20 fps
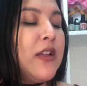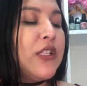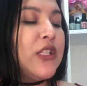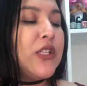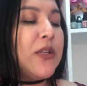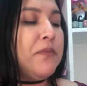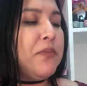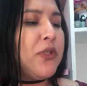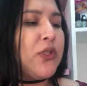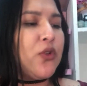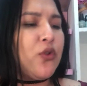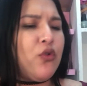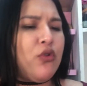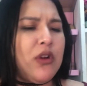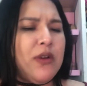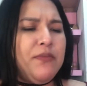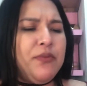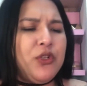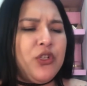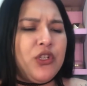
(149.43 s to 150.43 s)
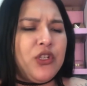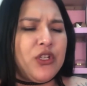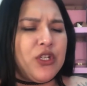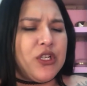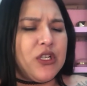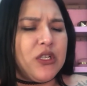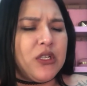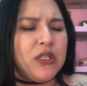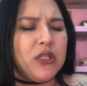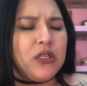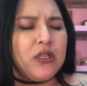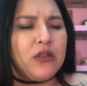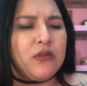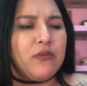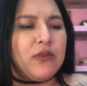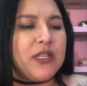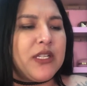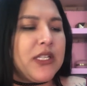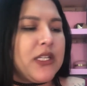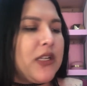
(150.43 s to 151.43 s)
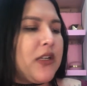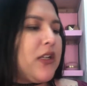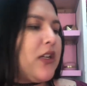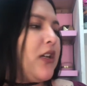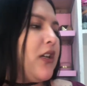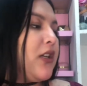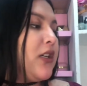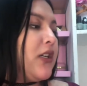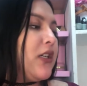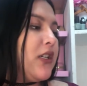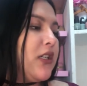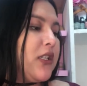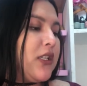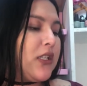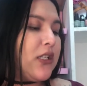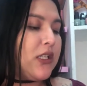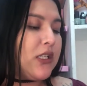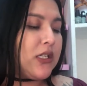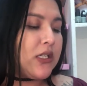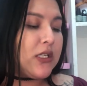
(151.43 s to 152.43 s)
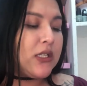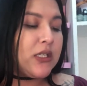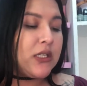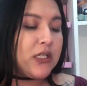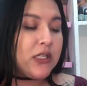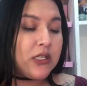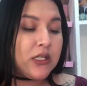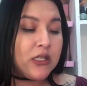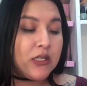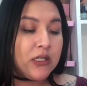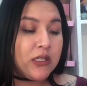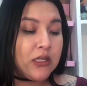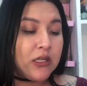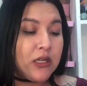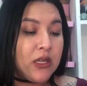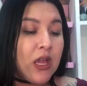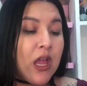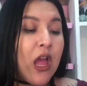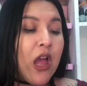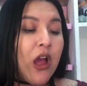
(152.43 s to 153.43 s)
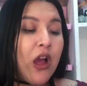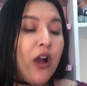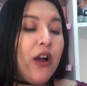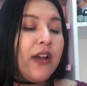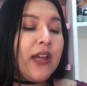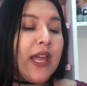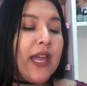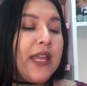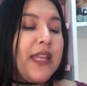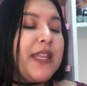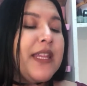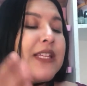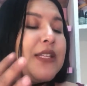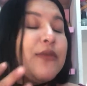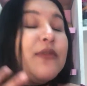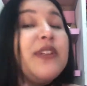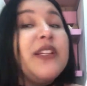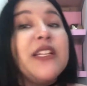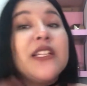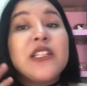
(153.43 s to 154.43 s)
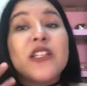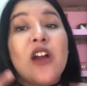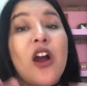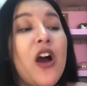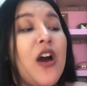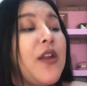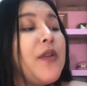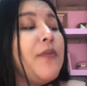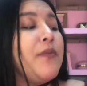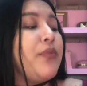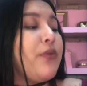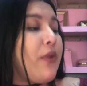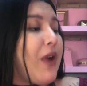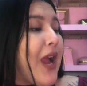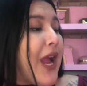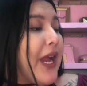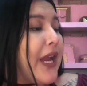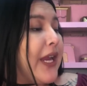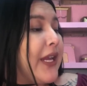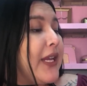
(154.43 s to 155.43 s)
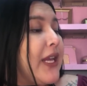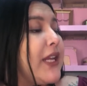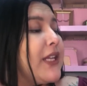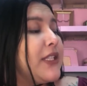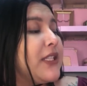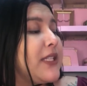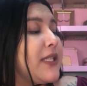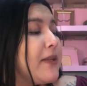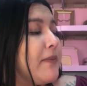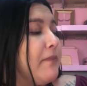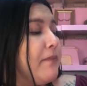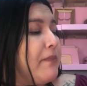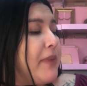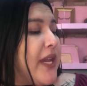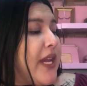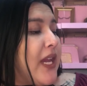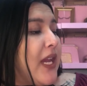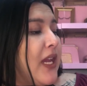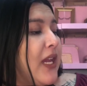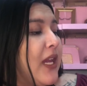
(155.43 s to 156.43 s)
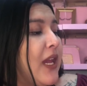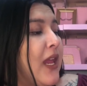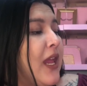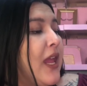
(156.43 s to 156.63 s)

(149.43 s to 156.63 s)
subscription, what is it called? Okay, this one is called Bride to Be,